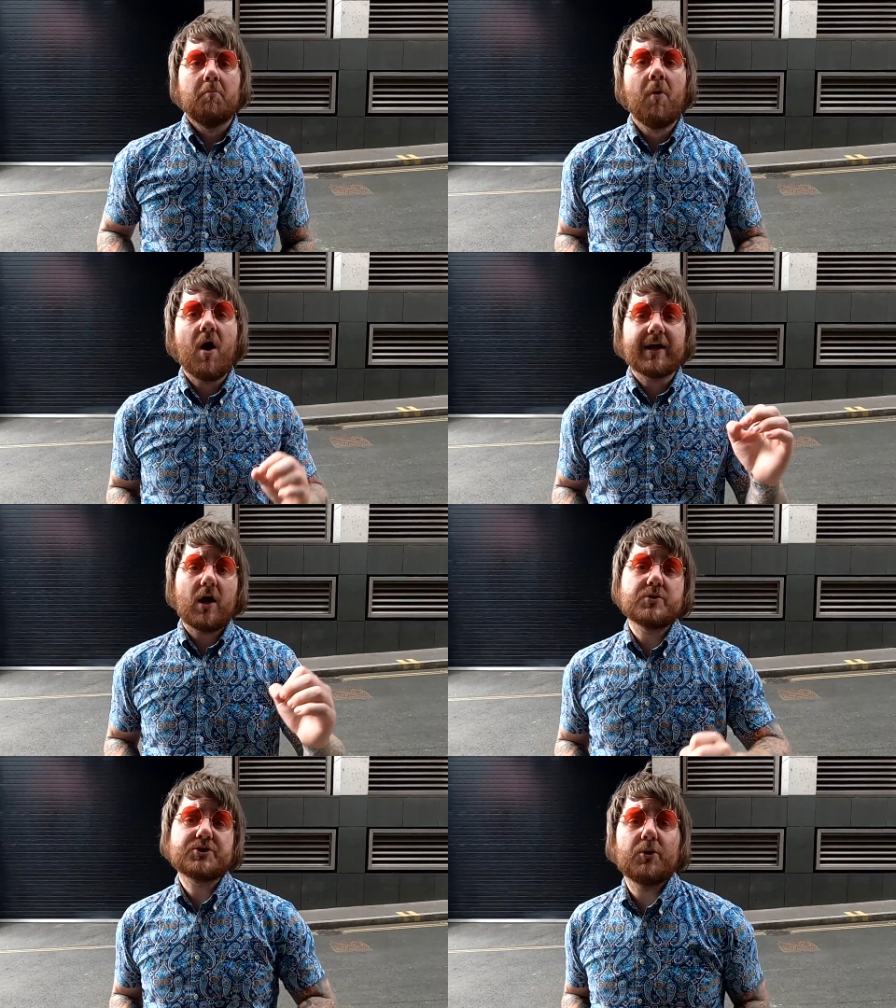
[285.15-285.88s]
My
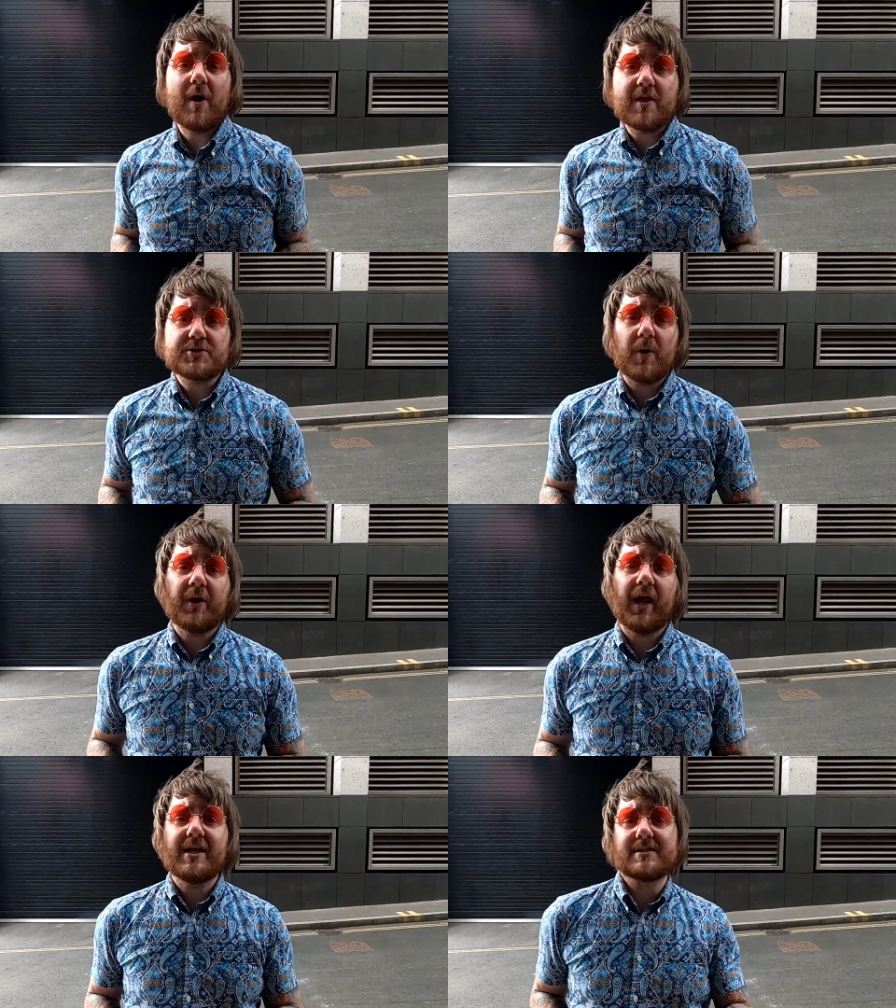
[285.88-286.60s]
go-to
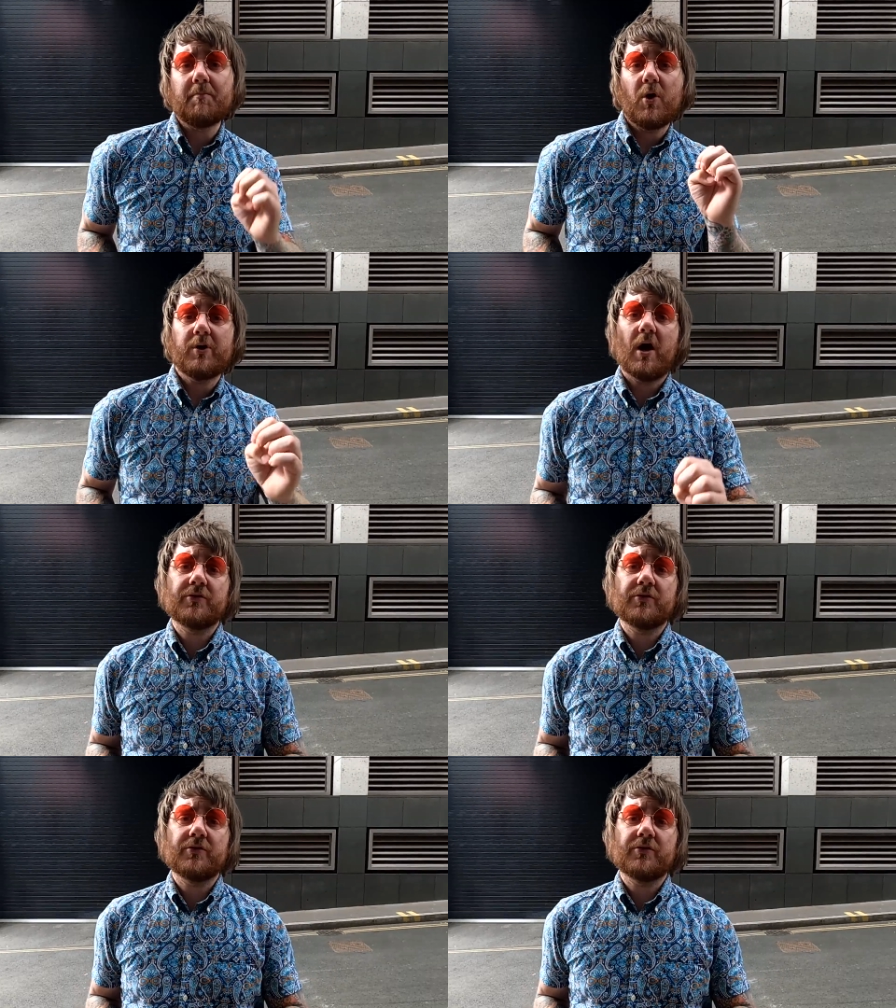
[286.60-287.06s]
Wetherspoon is the Moon